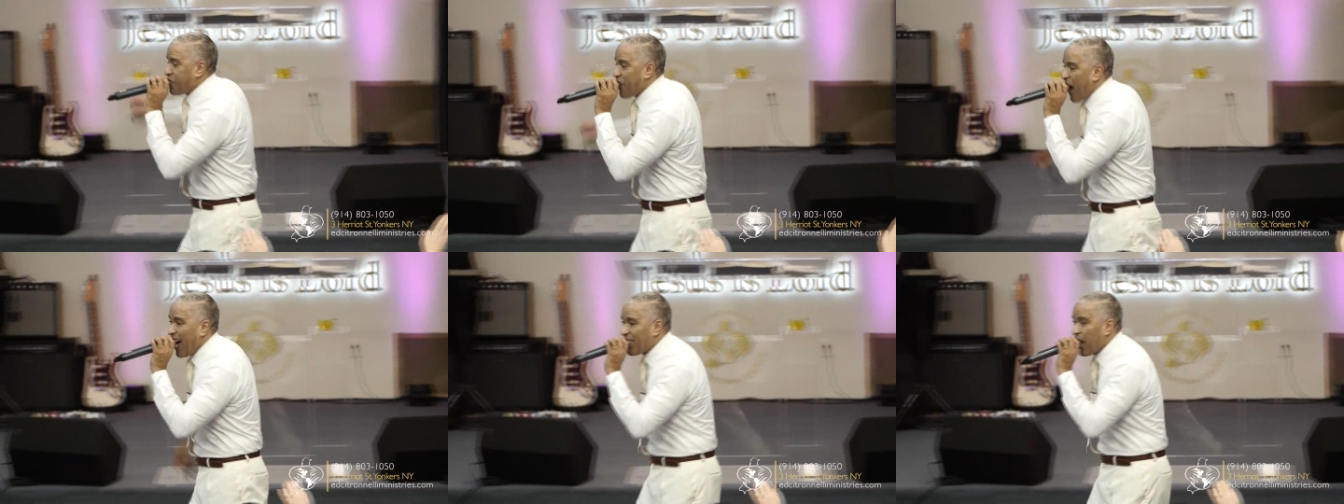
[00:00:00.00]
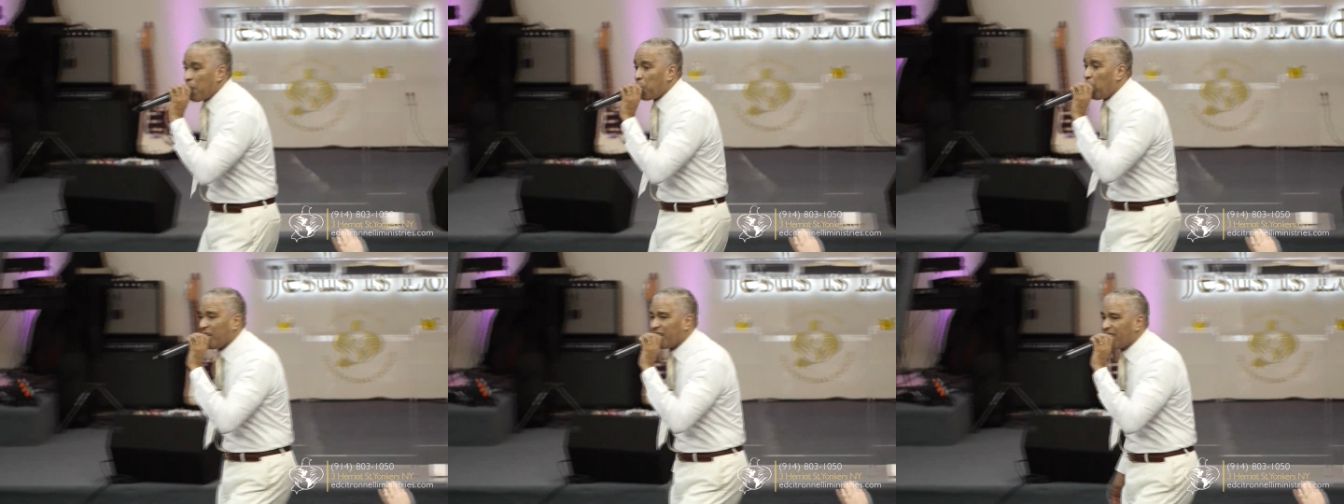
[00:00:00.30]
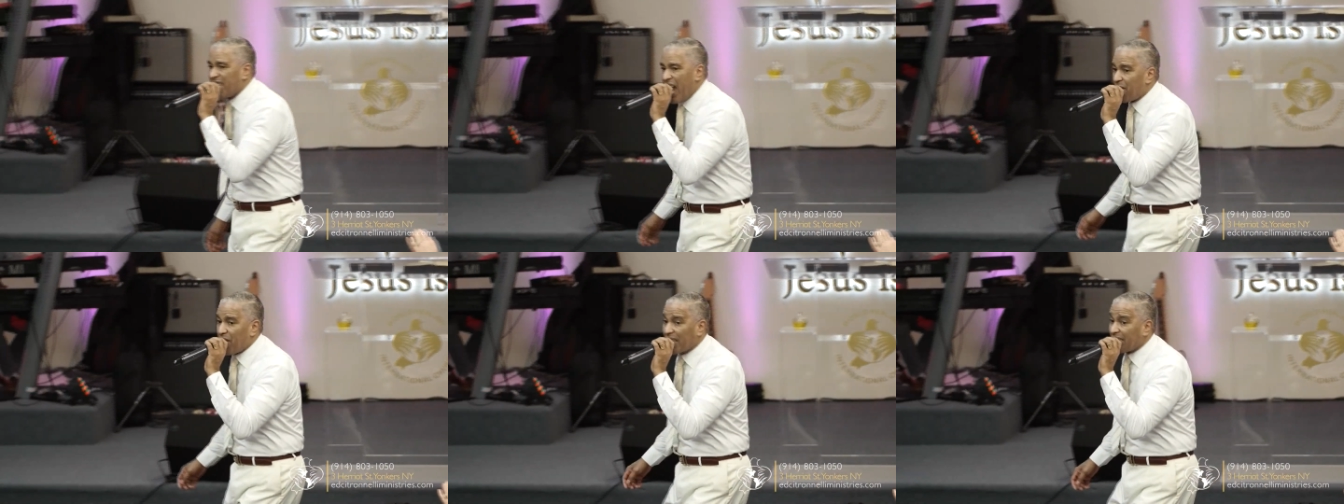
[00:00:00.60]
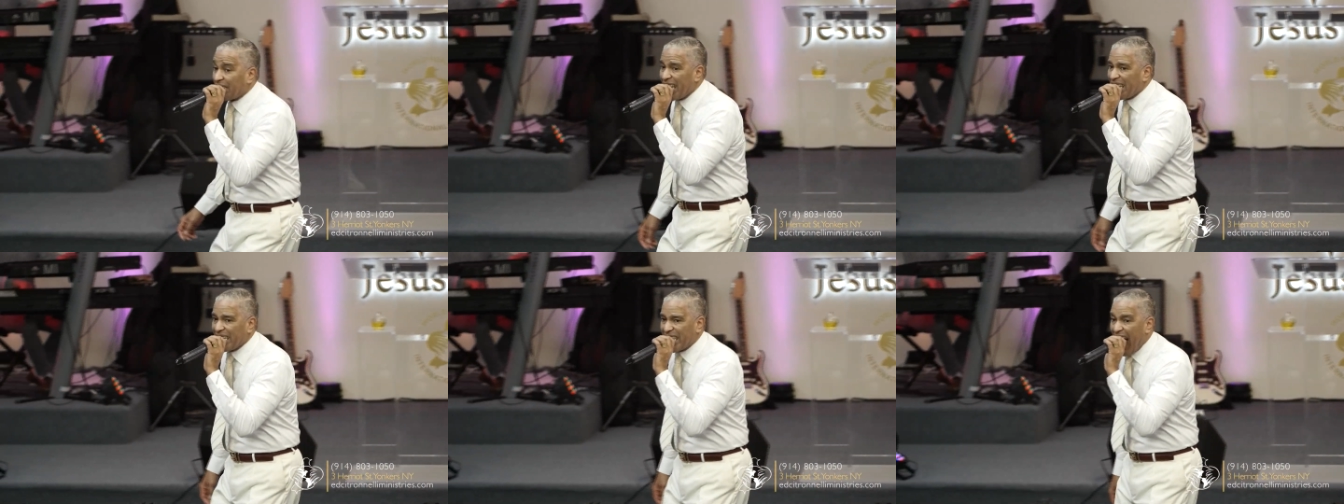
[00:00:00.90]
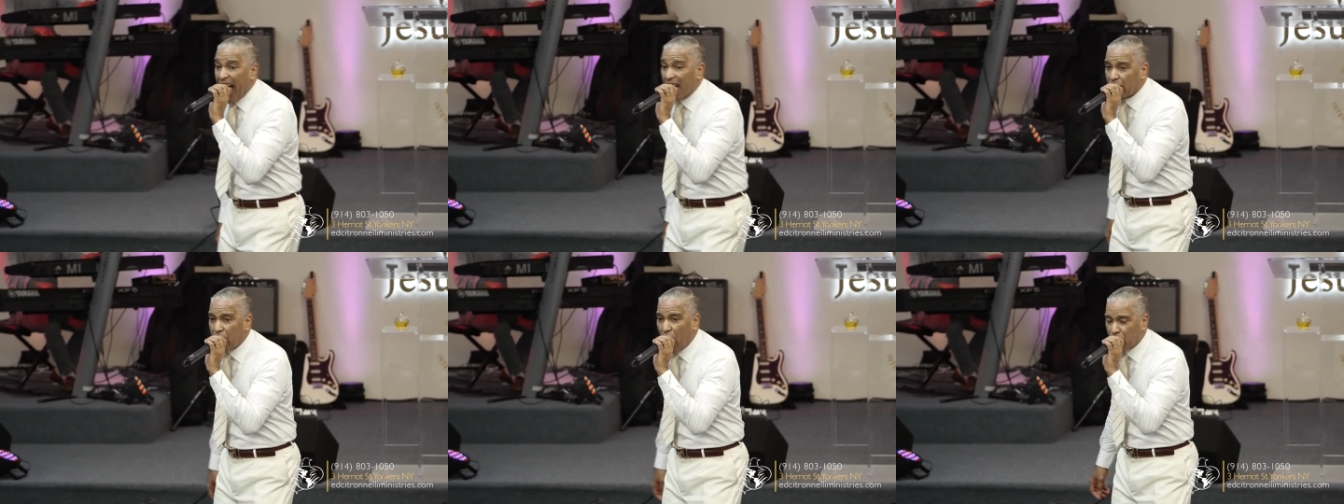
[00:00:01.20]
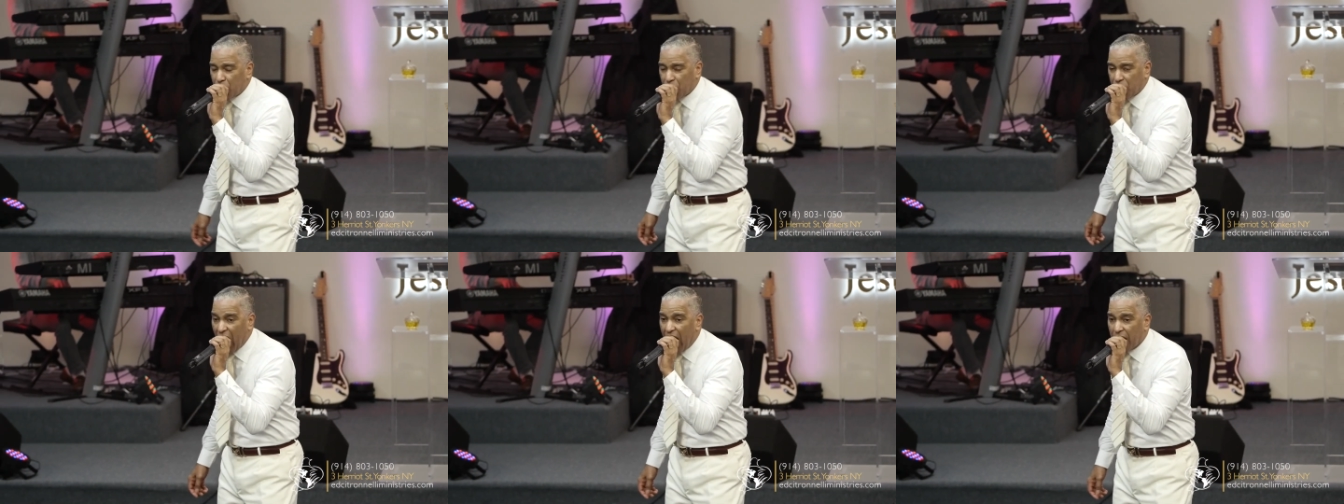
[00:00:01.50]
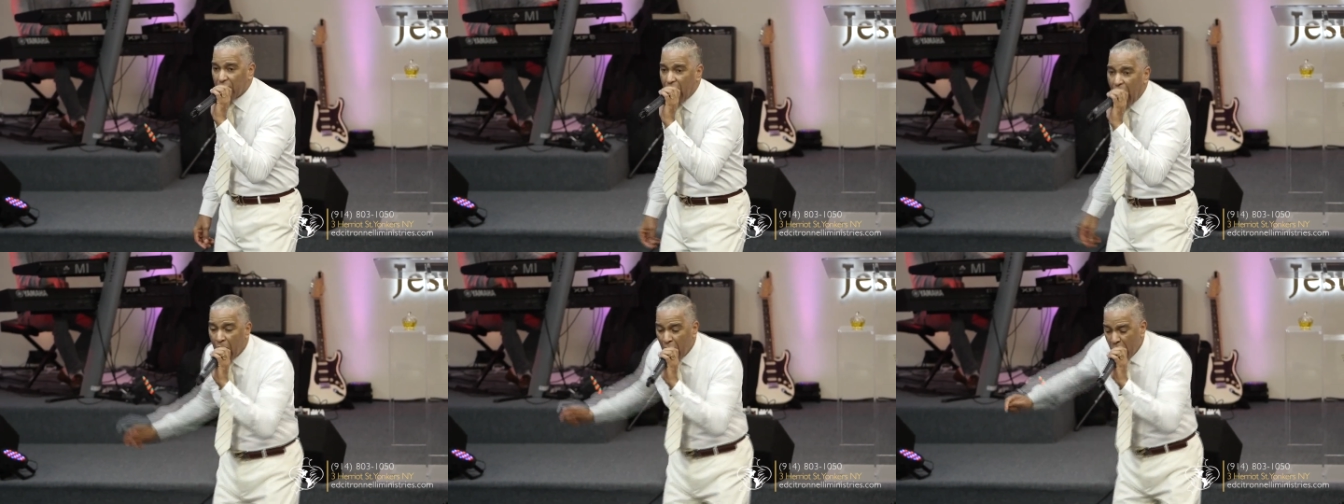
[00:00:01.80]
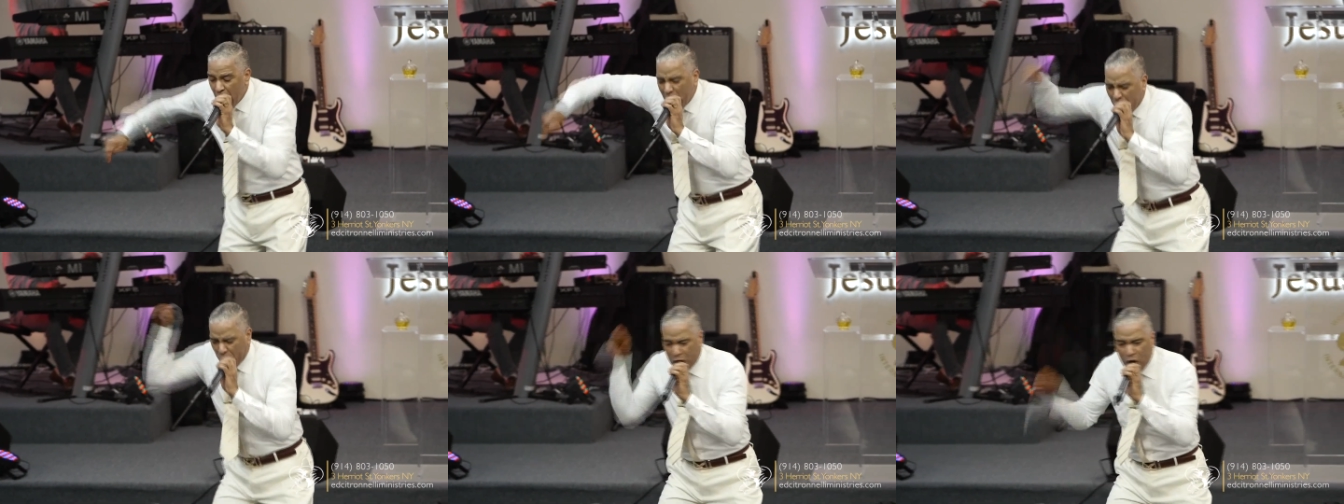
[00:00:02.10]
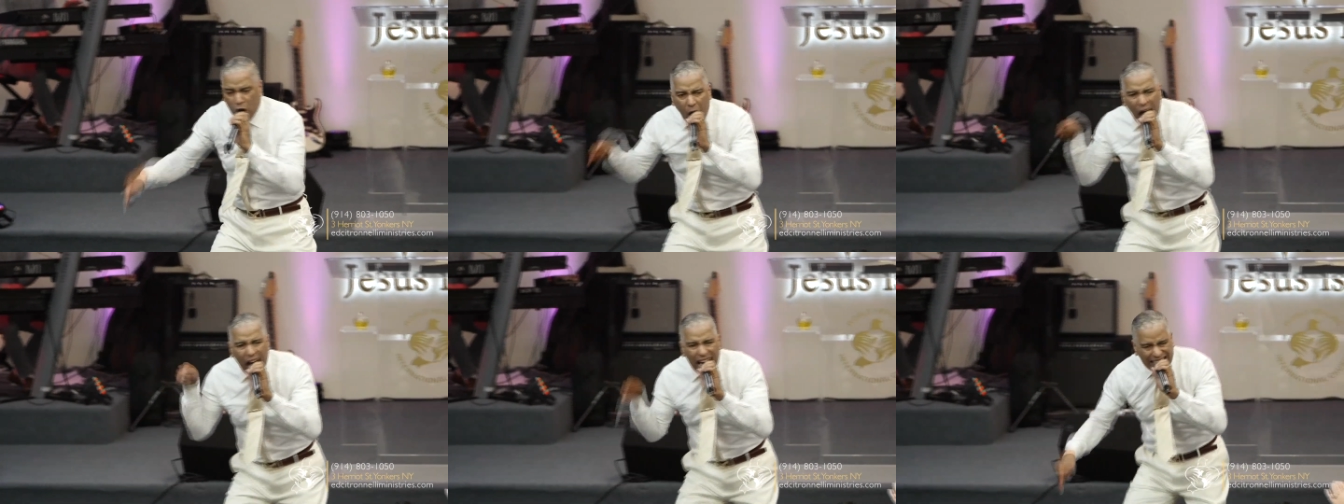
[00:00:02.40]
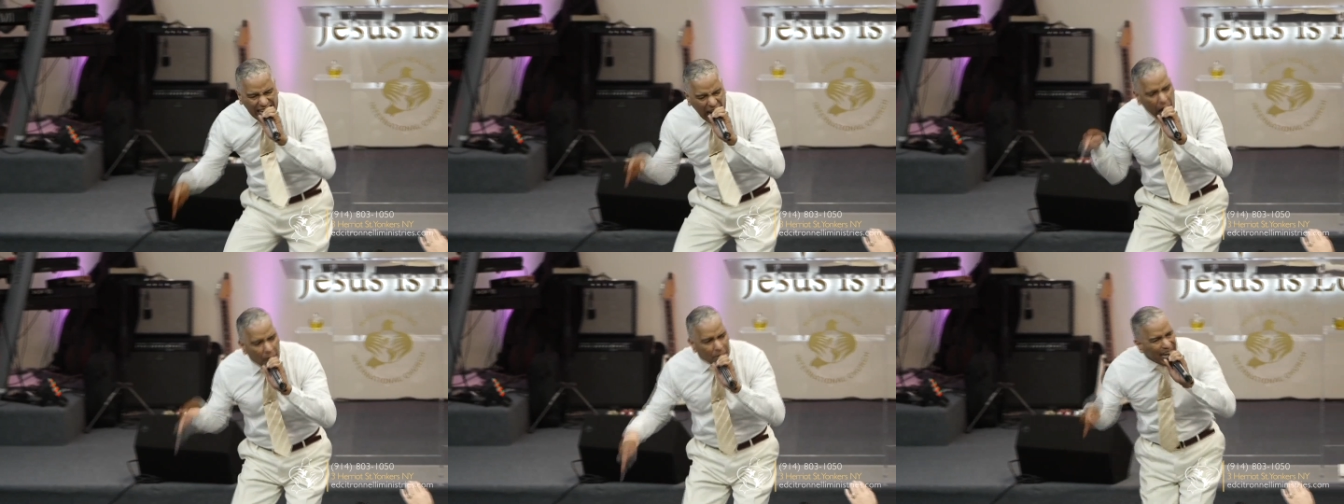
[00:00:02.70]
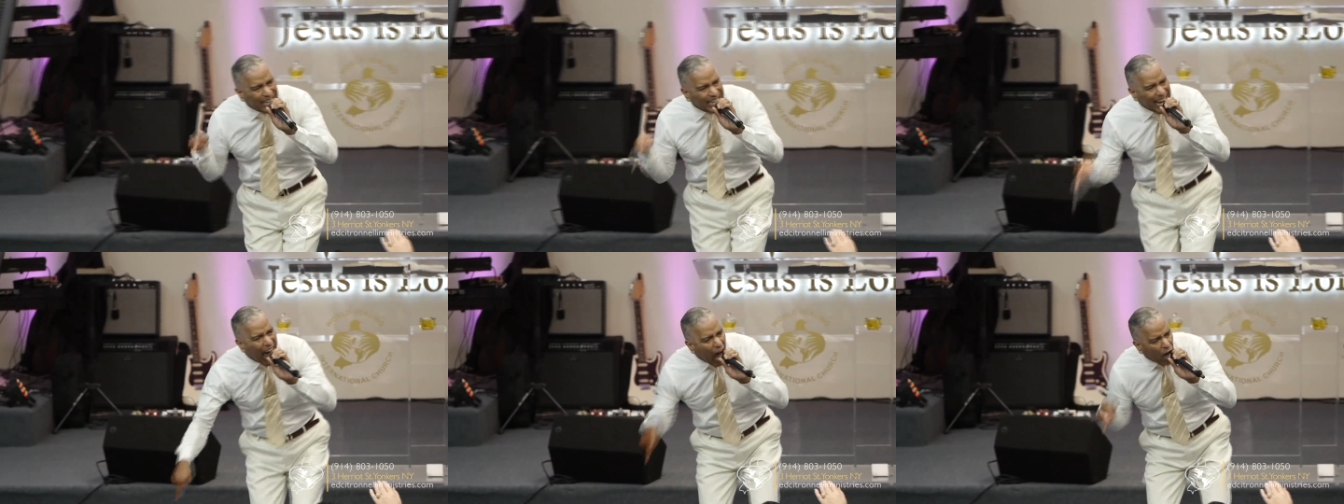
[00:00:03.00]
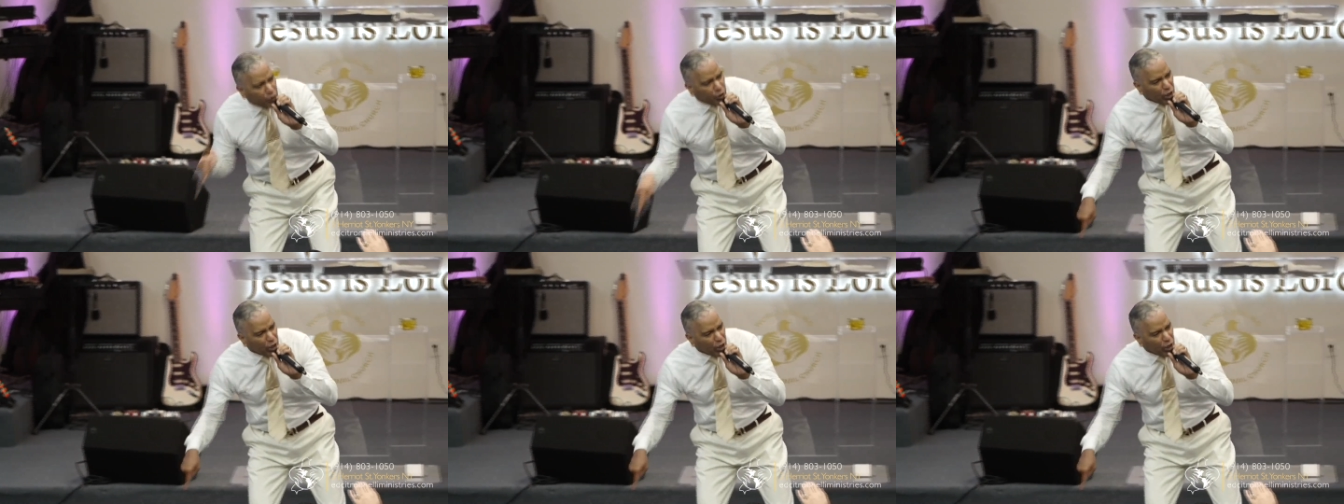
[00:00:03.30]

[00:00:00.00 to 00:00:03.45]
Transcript: Father will never deny the Son. You are coming out